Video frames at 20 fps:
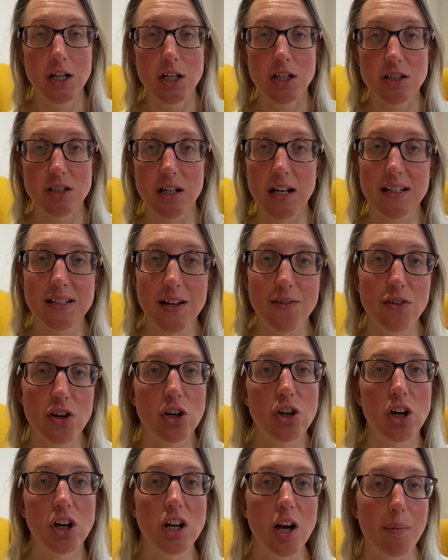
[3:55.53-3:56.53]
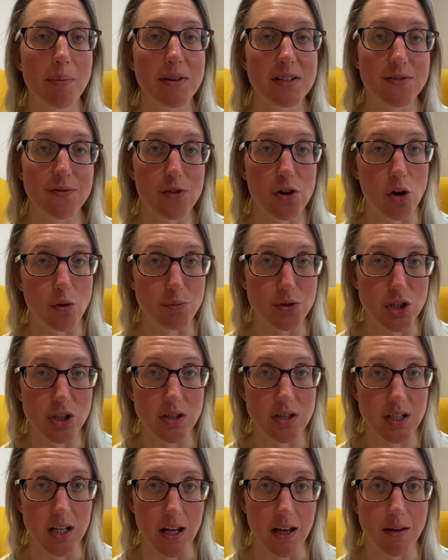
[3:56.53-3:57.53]
So let's have a look at a couple of different
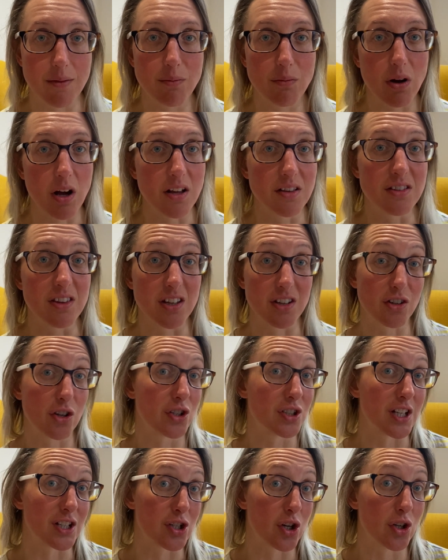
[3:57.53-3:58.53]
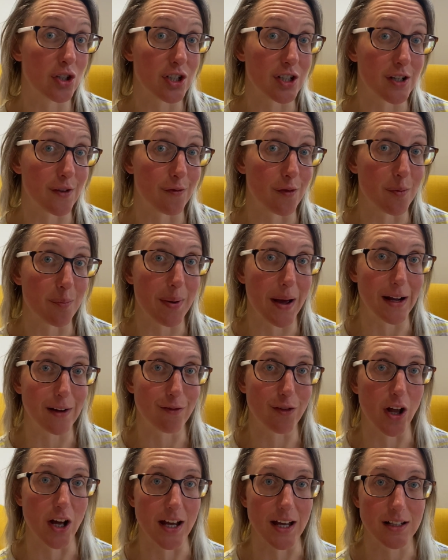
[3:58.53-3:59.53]
options here, because there's lots of different pec
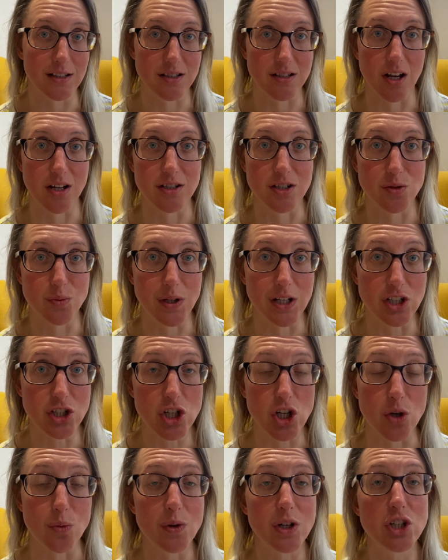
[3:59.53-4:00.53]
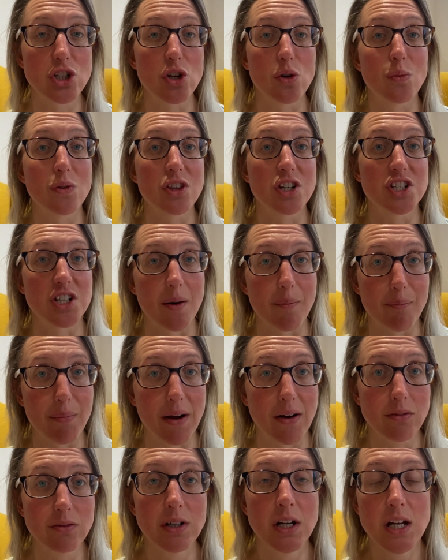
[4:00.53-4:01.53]
fly exercises we can do. We could do it with a
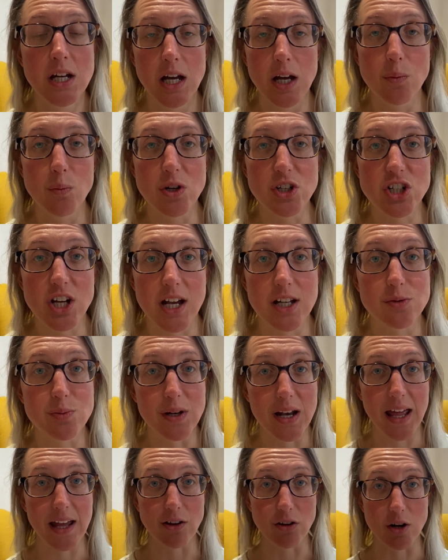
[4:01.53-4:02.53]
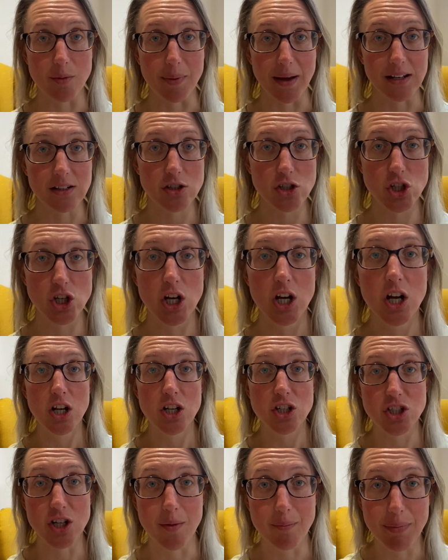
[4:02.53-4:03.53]
dumbbell, in which case we're laying on a bench,
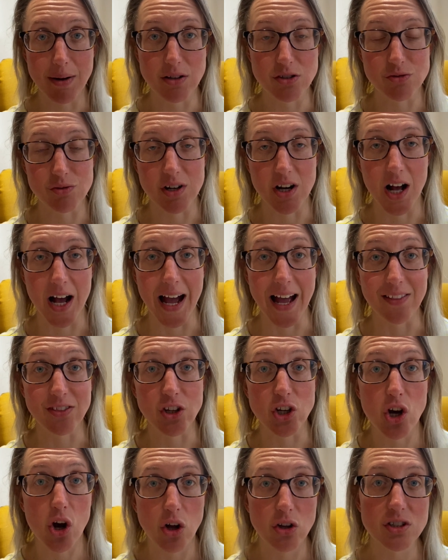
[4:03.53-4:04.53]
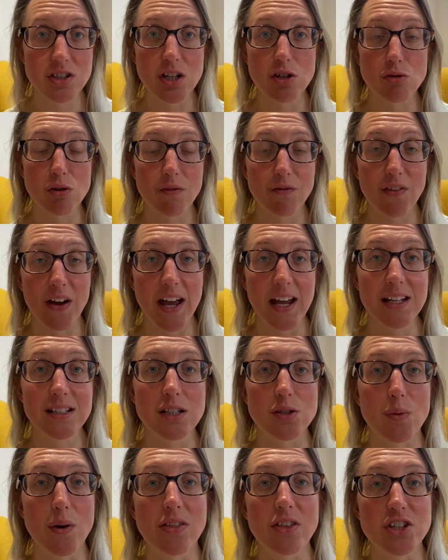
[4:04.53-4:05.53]
dumbbells are in our hand. The concentric phase
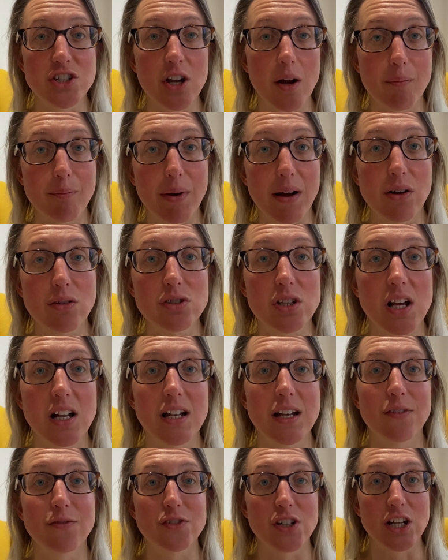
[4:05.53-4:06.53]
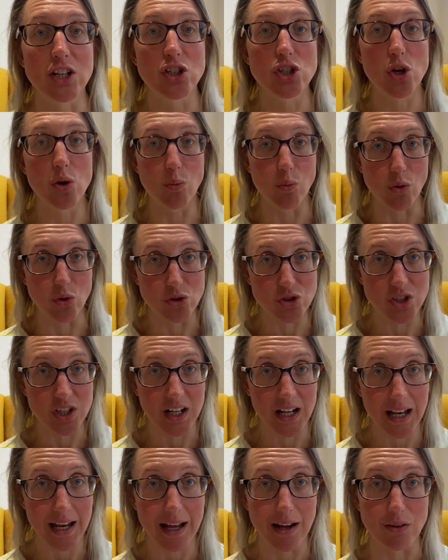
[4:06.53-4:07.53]
is where the dumbbells are lifting towards the
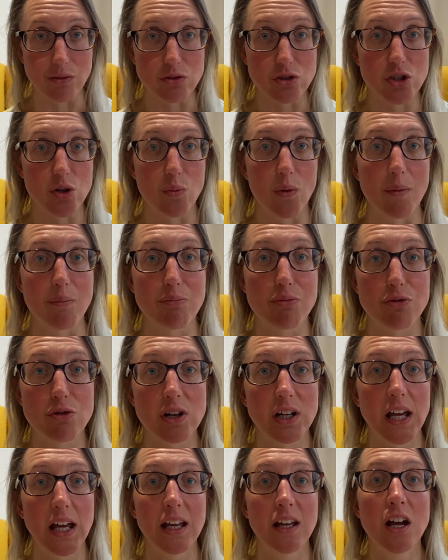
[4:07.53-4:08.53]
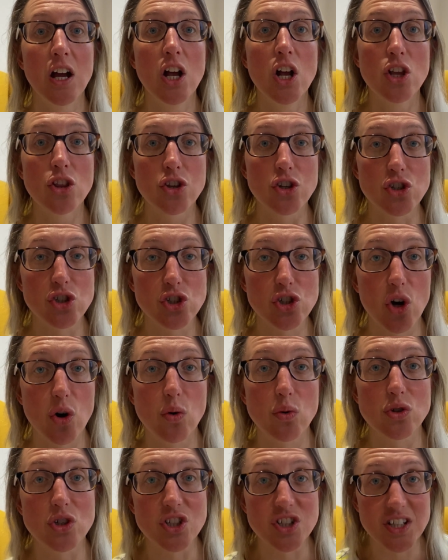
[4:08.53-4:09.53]
cloud. So we're bringing the
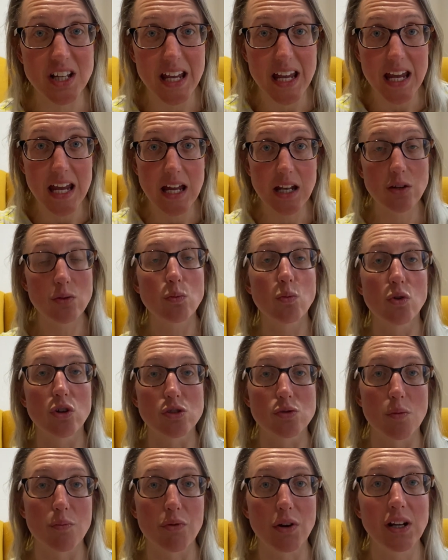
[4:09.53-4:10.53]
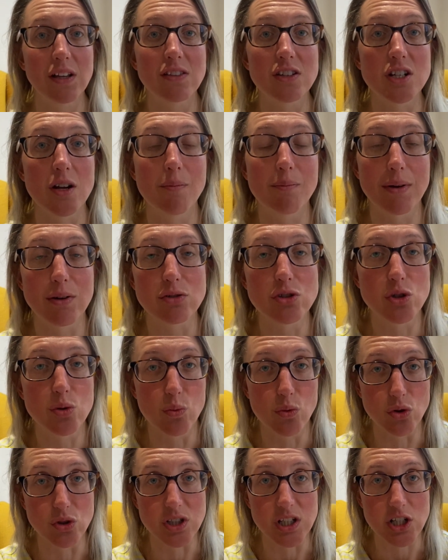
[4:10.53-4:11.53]
shoulders inwards, we're bringing the dumbbells
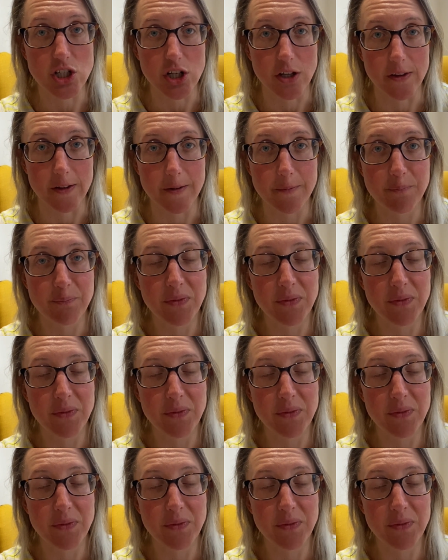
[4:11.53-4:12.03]
towards each other.